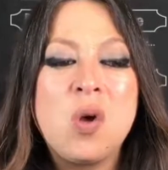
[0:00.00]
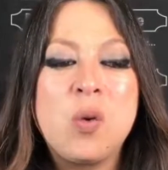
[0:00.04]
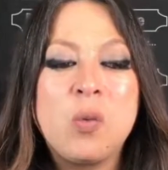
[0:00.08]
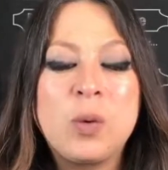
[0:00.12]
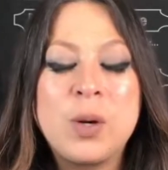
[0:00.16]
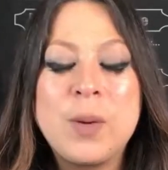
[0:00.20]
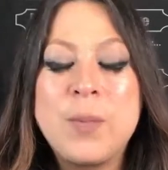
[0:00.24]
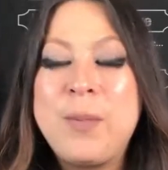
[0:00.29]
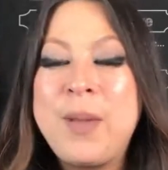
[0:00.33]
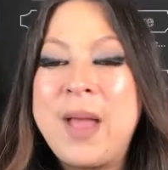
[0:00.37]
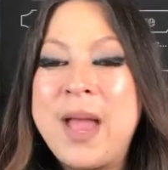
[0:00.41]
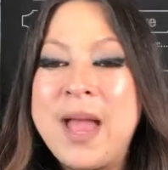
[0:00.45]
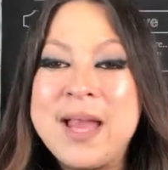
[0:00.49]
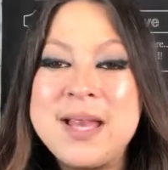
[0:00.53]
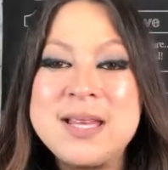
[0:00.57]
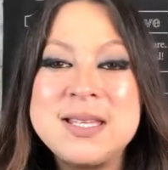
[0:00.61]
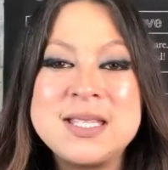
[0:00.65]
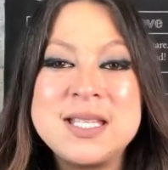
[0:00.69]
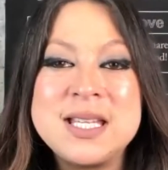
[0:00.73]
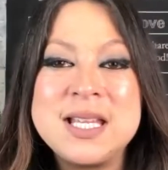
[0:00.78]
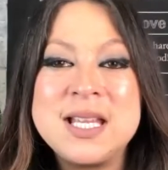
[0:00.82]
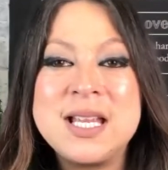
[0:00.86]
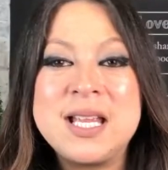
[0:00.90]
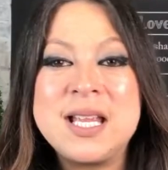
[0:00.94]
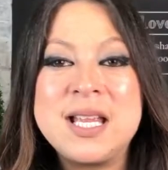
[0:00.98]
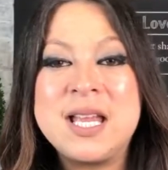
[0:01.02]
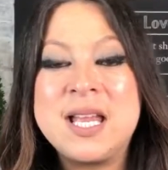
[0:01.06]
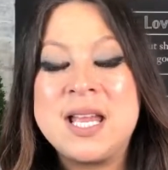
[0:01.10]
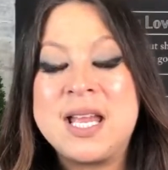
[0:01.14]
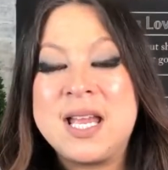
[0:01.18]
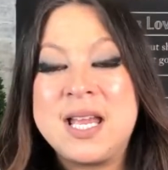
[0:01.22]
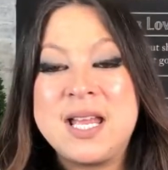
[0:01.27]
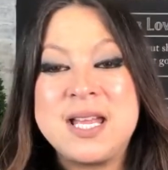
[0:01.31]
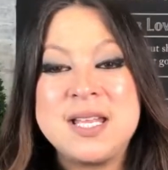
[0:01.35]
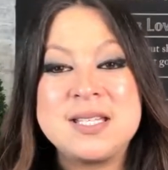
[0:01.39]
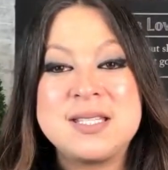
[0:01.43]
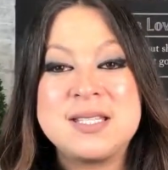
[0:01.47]
Repenting
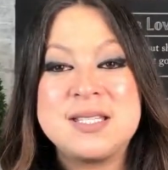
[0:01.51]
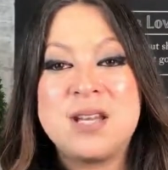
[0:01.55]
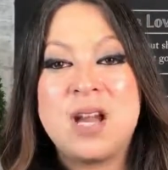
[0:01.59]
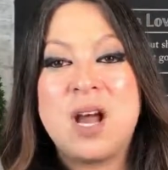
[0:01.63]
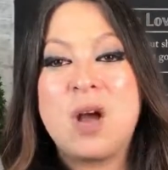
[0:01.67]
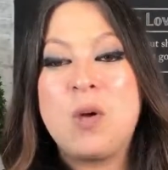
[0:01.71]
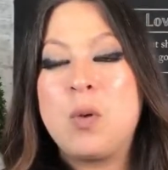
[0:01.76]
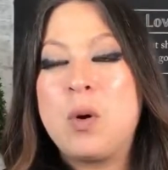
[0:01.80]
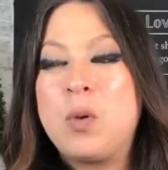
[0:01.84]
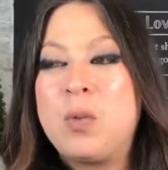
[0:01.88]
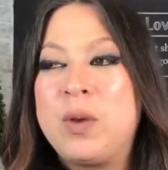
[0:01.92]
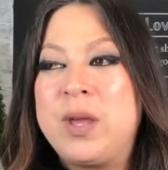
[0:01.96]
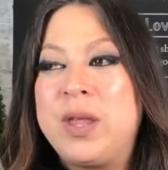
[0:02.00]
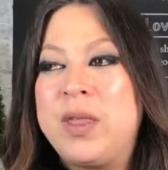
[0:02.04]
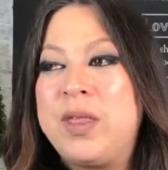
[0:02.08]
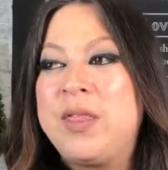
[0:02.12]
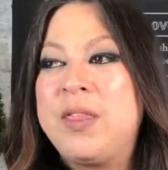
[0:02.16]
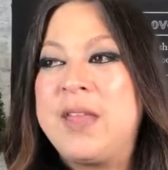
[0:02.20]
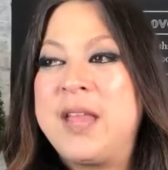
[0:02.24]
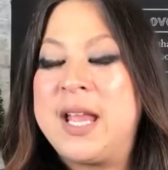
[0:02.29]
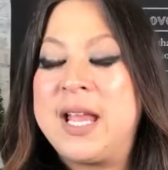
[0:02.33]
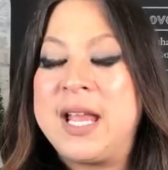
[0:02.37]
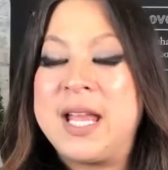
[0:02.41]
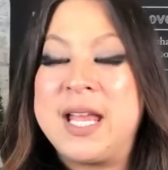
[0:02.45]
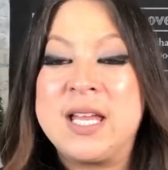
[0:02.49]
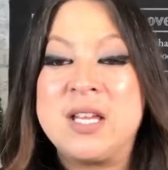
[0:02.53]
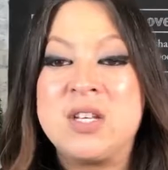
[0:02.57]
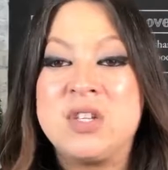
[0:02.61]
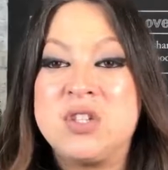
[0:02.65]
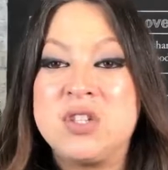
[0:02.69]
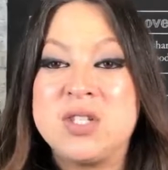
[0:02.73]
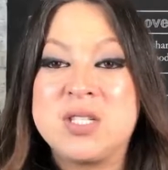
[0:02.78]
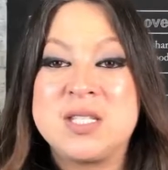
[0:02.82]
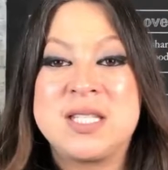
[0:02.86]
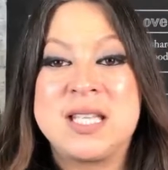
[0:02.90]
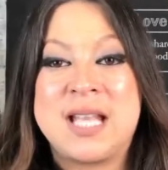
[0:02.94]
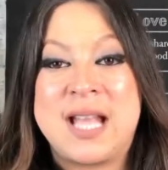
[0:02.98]
is not what we think in
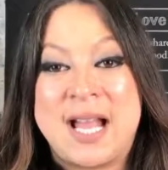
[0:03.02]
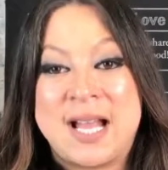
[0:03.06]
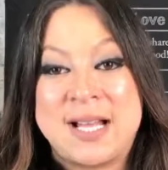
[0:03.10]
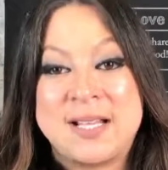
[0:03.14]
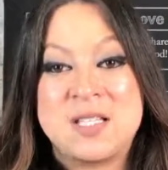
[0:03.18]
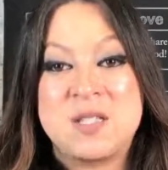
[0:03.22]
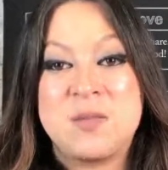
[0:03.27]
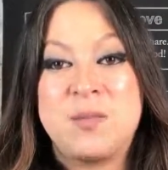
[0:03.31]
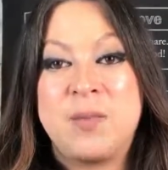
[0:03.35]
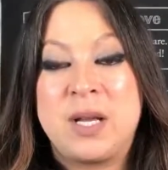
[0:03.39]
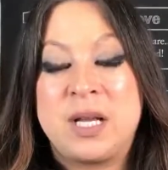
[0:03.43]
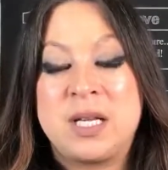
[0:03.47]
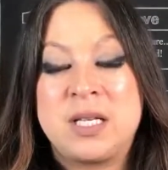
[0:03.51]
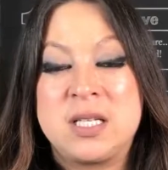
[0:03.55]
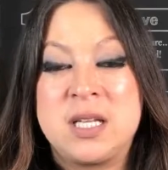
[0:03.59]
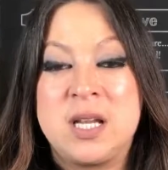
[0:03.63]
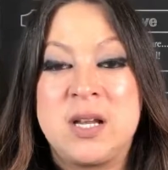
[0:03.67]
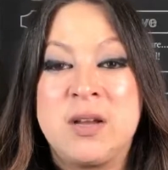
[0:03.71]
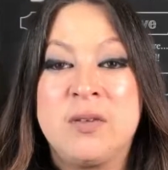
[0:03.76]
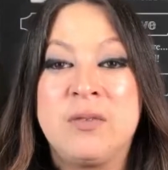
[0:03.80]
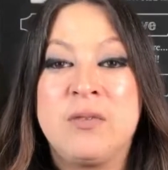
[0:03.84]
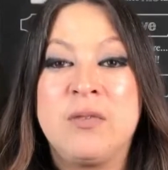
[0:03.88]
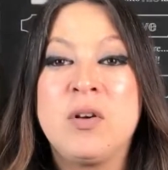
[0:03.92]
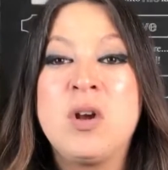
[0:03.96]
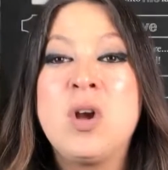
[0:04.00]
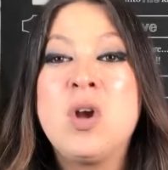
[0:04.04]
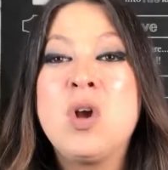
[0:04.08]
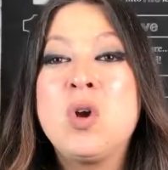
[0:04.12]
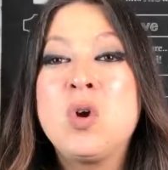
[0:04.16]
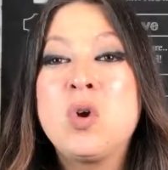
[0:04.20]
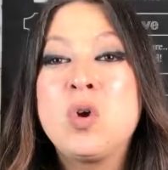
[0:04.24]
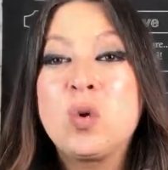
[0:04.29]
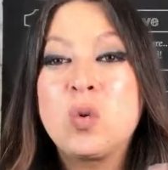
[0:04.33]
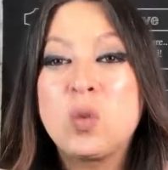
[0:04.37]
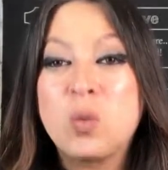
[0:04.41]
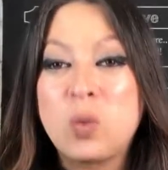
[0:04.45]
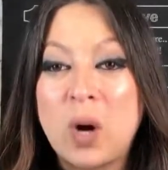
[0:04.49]
just the aspect of
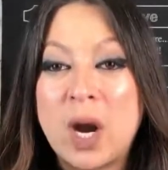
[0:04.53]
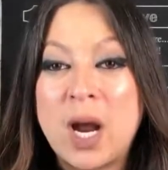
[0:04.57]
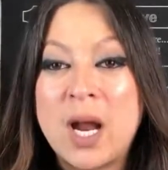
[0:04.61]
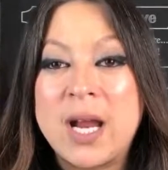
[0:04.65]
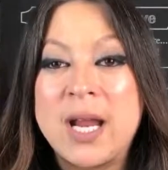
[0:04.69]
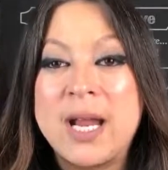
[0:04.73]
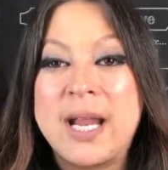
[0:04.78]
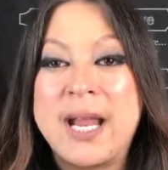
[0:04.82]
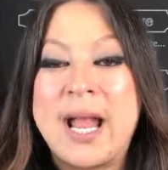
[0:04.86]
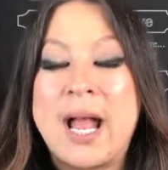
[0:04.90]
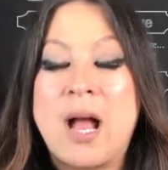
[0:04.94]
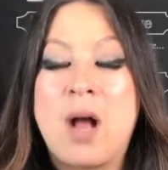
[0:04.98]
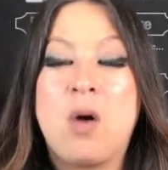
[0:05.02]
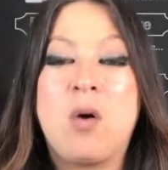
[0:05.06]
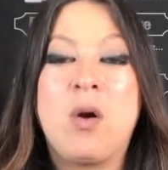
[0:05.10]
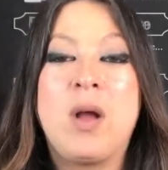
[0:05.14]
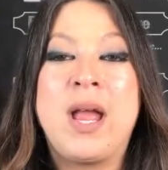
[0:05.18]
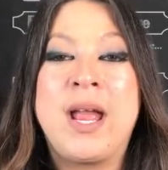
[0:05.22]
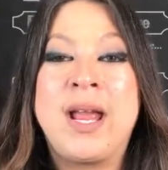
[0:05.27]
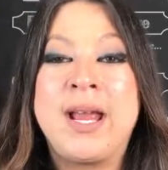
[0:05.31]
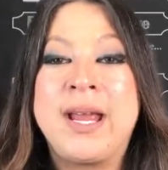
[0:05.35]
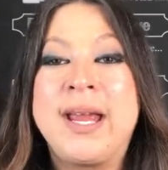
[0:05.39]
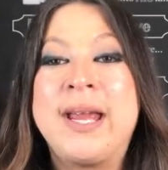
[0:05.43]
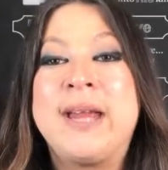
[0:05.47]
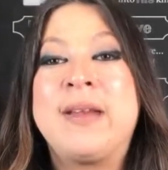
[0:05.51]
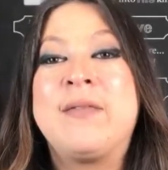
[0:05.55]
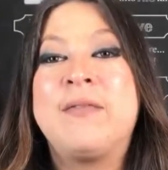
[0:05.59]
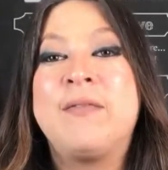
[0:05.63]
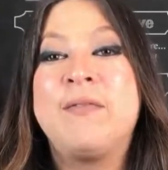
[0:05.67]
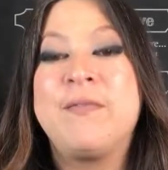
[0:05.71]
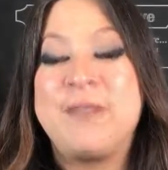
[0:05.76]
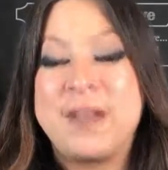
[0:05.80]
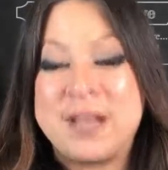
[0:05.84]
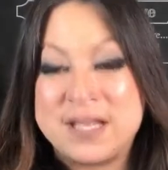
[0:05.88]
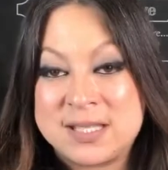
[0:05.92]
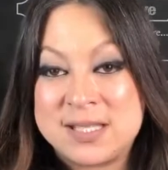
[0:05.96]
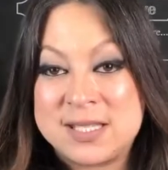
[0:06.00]
crying out and
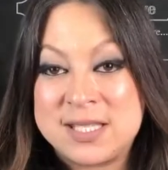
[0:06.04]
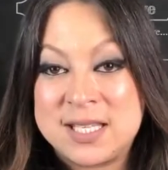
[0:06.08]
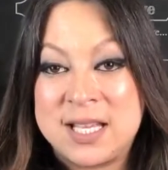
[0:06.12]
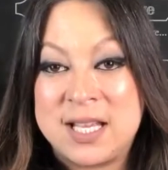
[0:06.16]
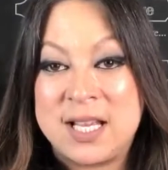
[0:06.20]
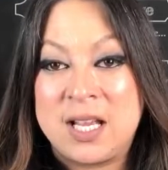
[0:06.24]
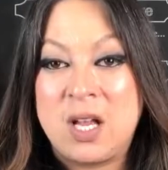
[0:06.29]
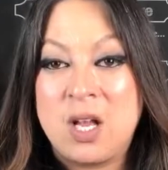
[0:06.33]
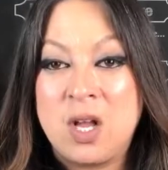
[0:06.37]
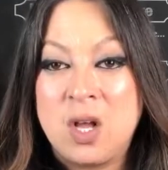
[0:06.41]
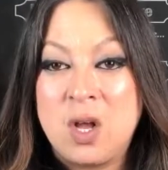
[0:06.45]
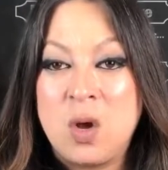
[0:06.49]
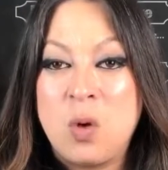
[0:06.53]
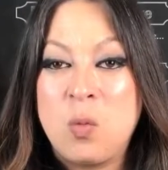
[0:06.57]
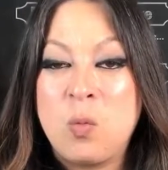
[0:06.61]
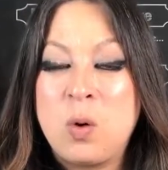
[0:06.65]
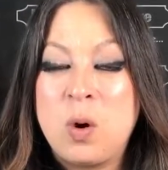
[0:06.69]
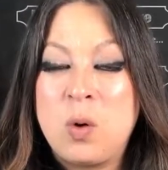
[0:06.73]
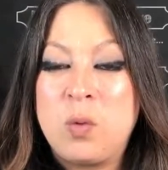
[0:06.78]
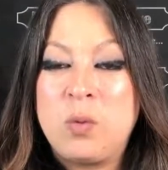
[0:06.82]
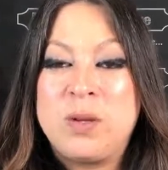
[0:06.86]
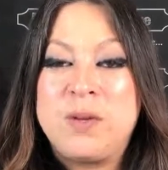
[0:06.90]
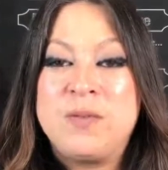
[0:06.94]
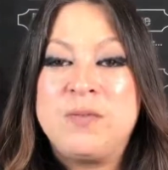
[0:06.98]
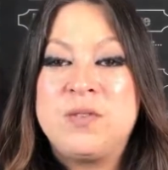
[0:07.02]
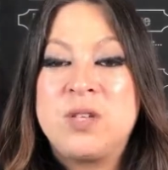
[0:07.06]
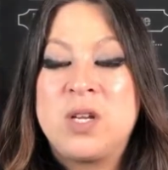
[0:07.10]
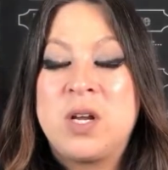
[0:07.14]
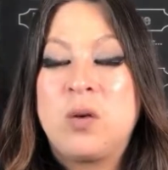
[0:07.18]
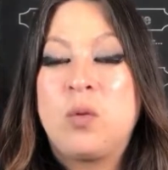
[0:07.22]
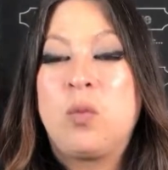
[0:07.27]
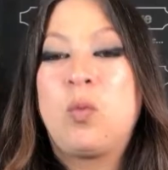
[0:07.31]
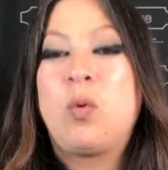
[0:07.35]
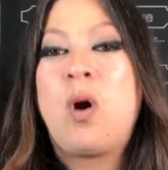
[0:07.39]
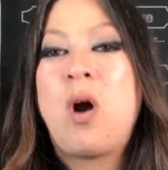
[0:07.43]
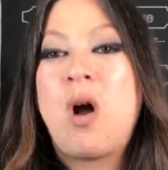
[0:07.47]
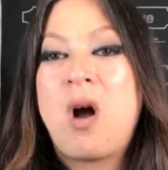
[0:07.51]
confessing what we've
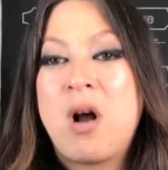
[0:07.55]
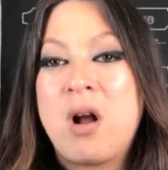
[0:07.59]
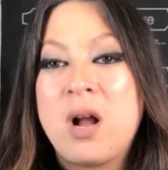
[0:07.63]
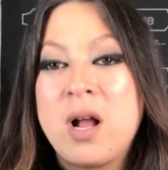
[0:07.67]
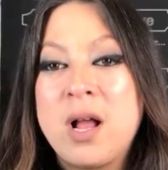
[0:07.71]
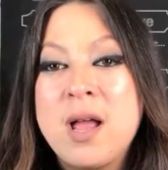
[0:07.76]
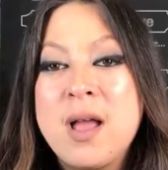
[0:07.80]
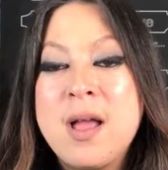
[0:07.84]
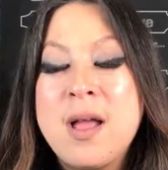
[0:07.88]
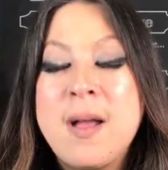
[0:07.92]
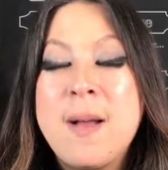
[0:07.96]
done wrong,